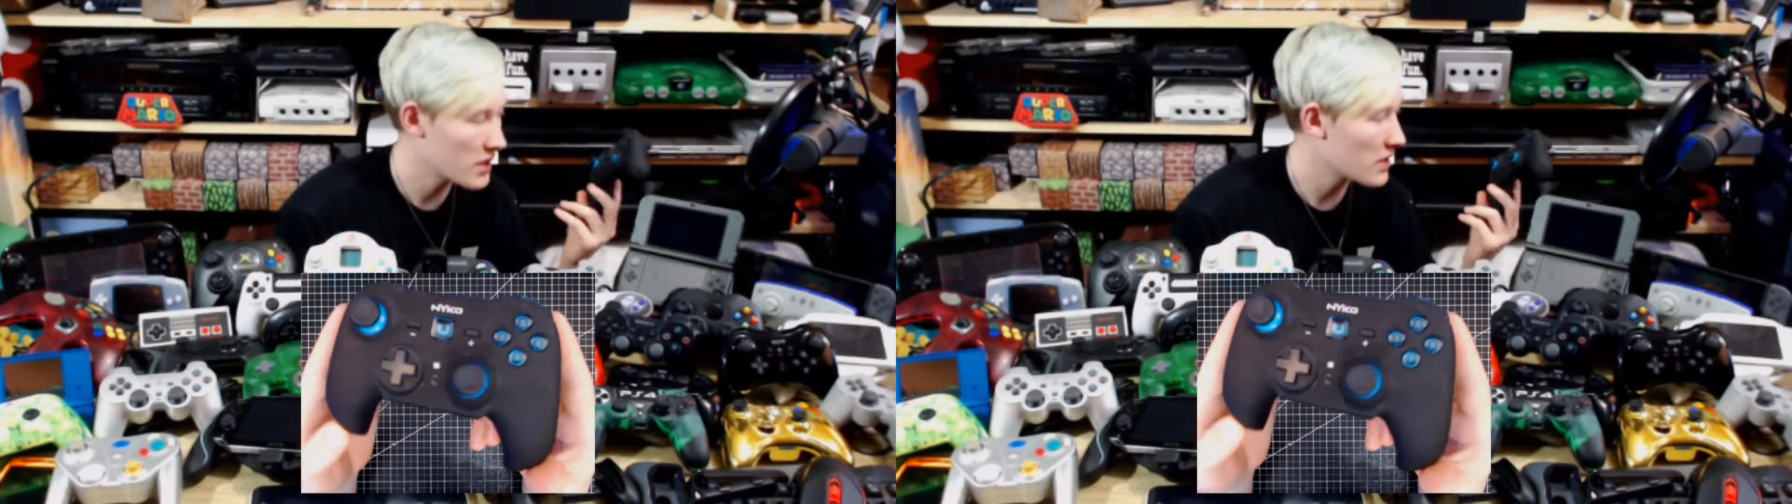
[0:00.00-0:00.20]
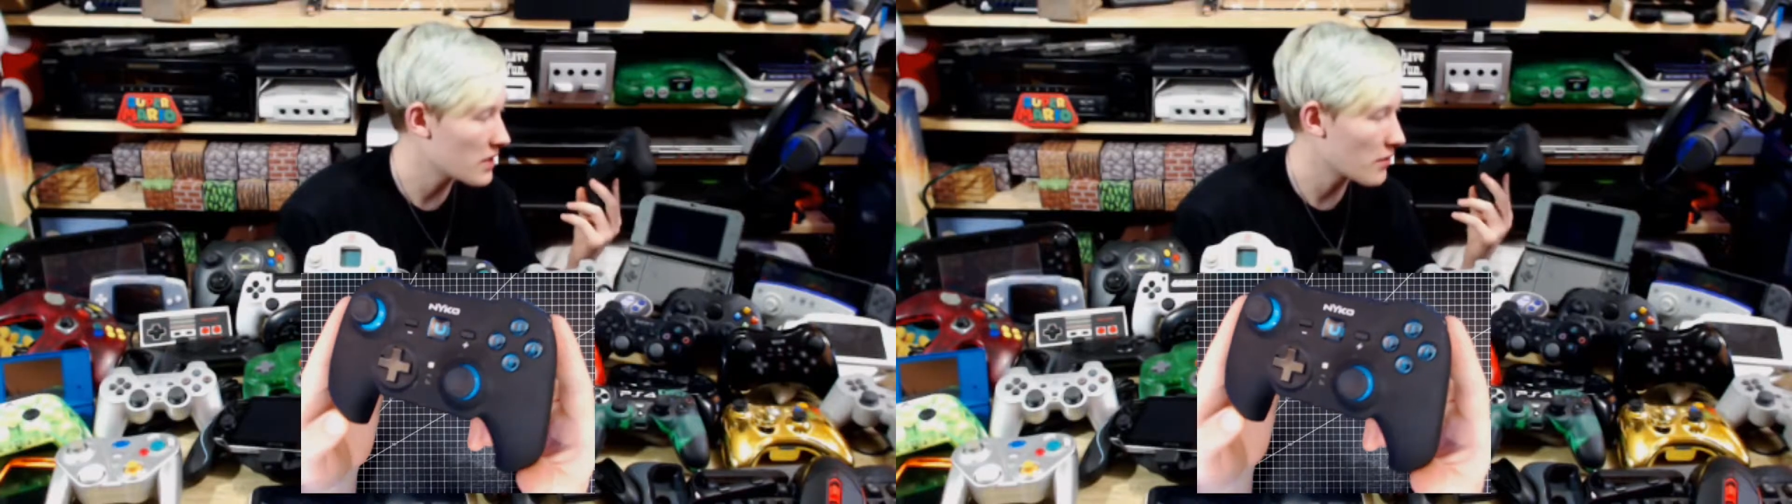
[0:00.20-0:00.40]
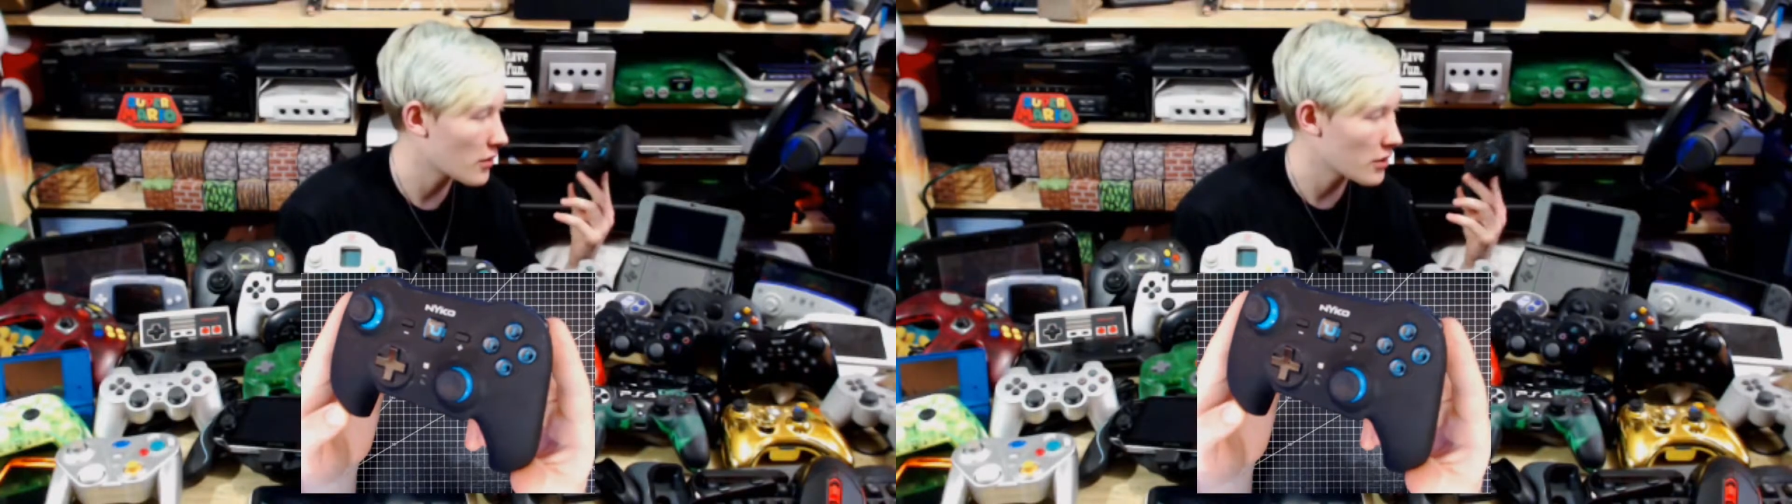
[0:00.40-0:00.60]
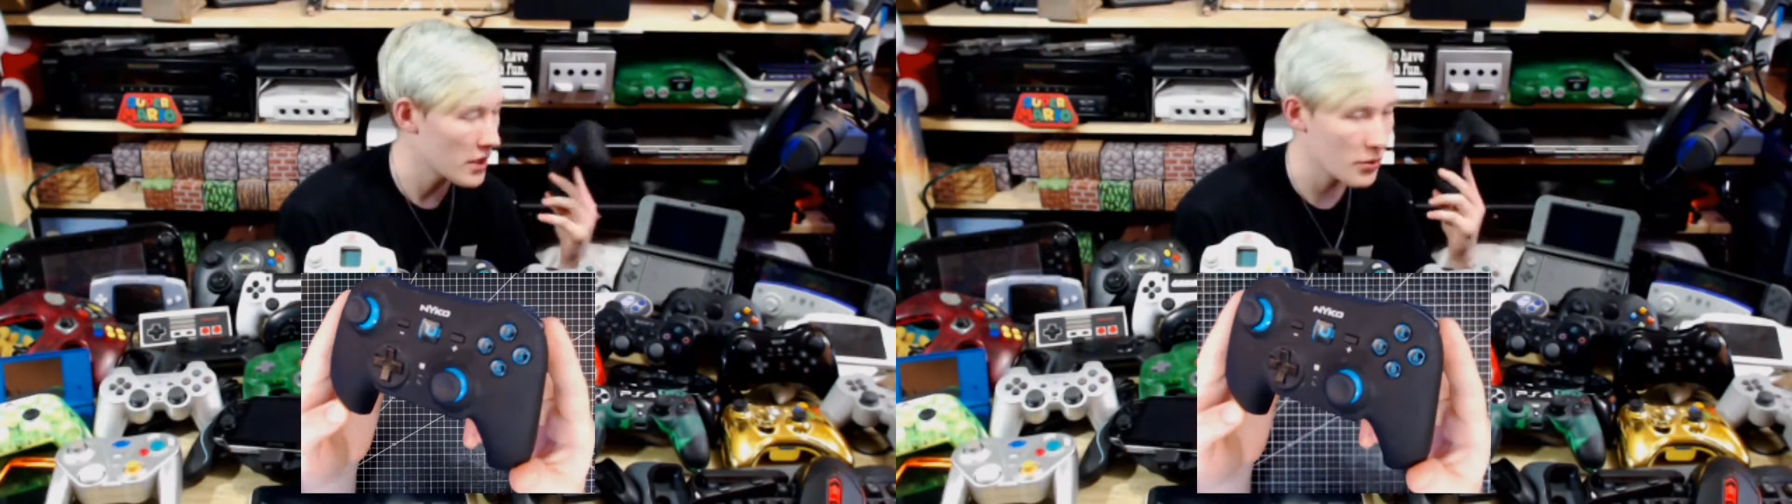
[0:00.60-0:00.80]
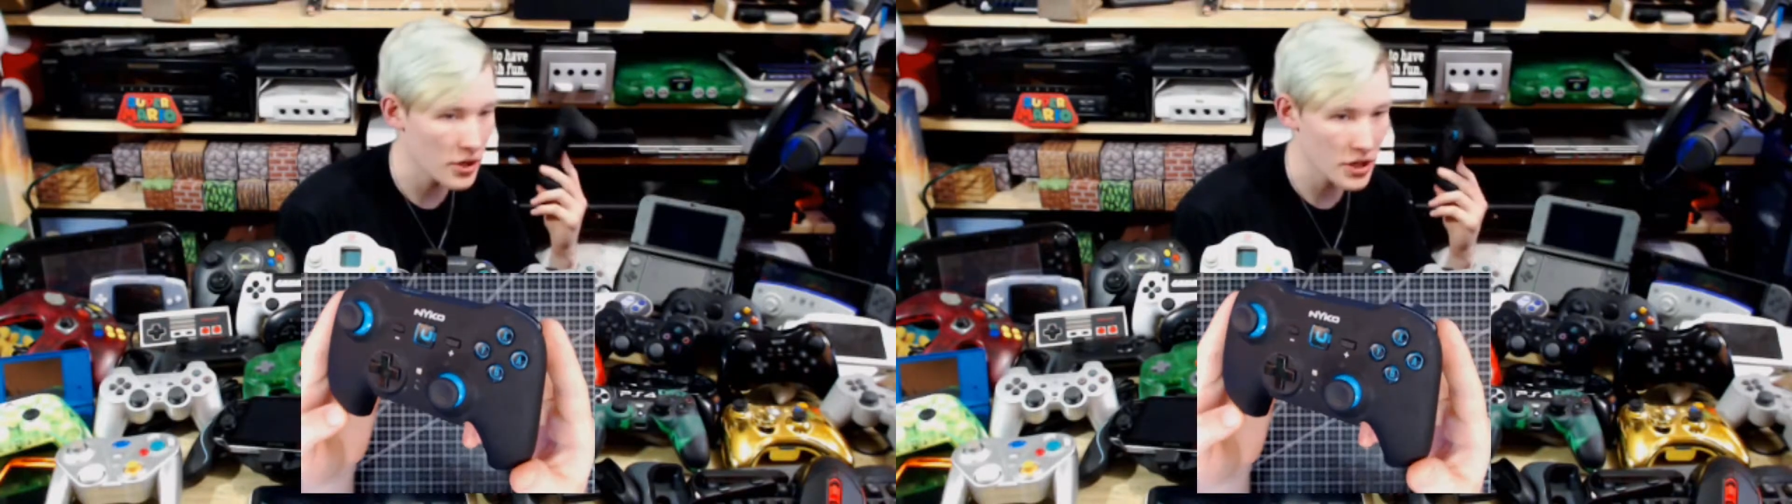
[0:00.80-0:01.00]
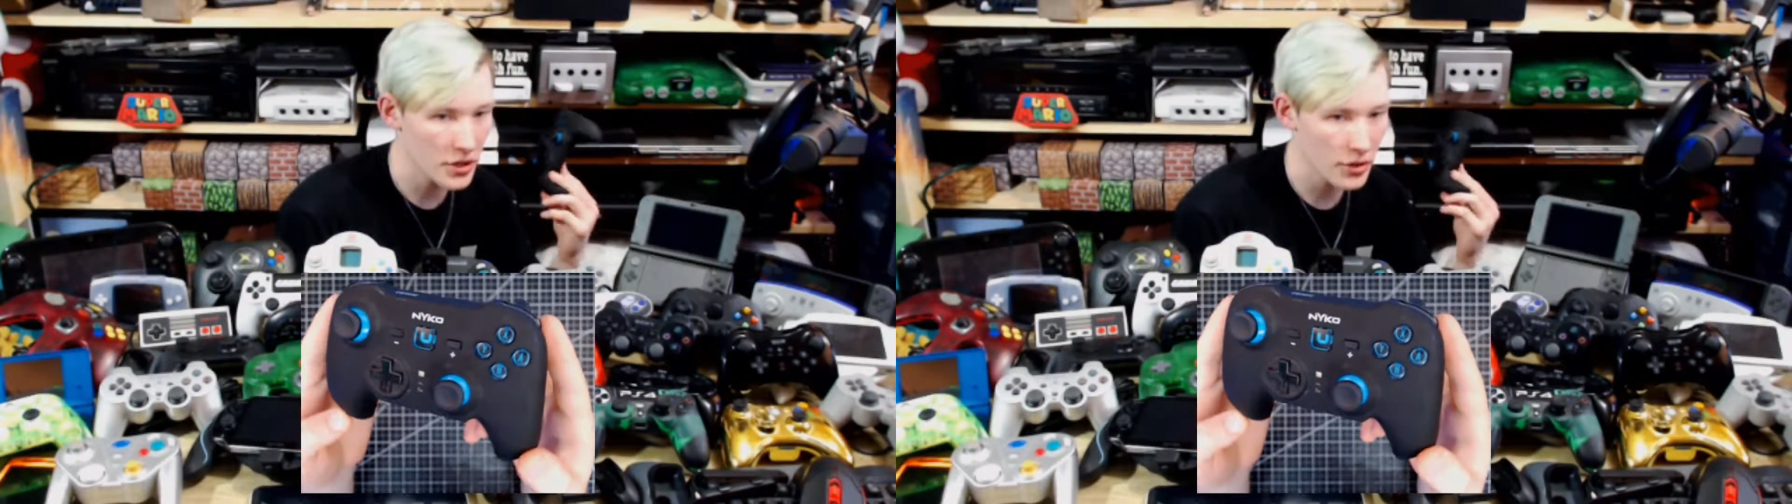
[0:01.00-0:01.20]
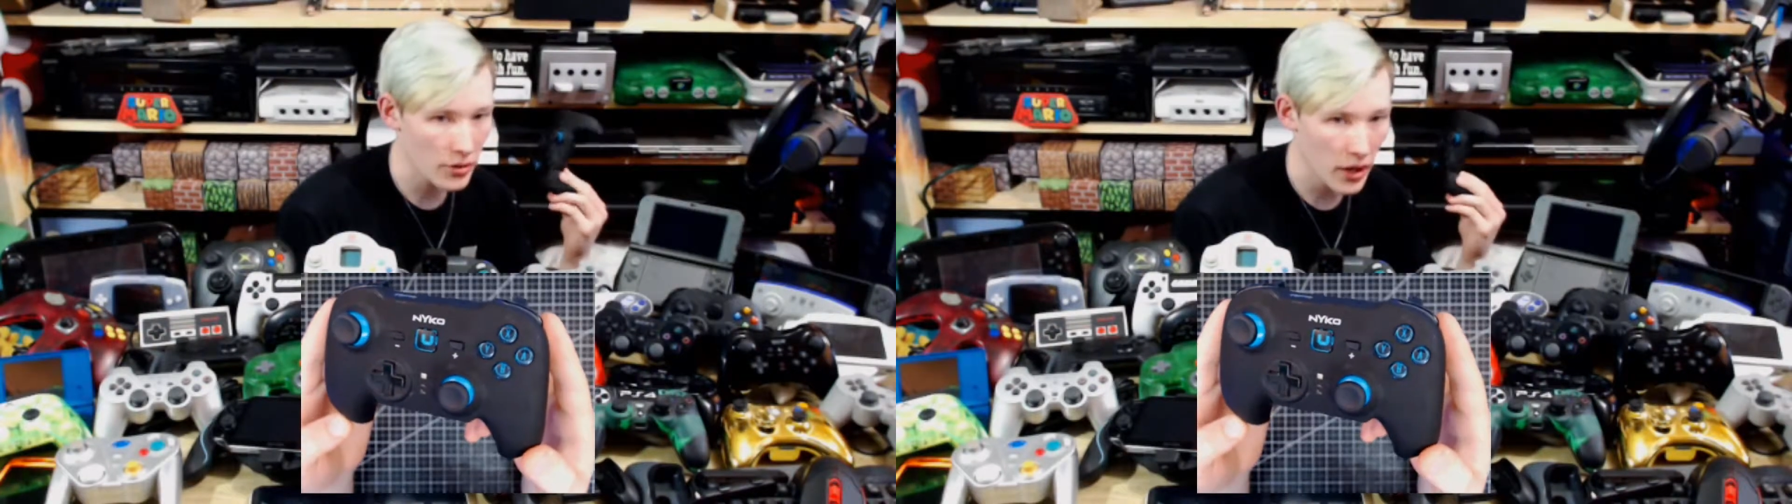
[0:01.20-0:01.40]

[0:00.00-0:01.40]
is for the Wii U,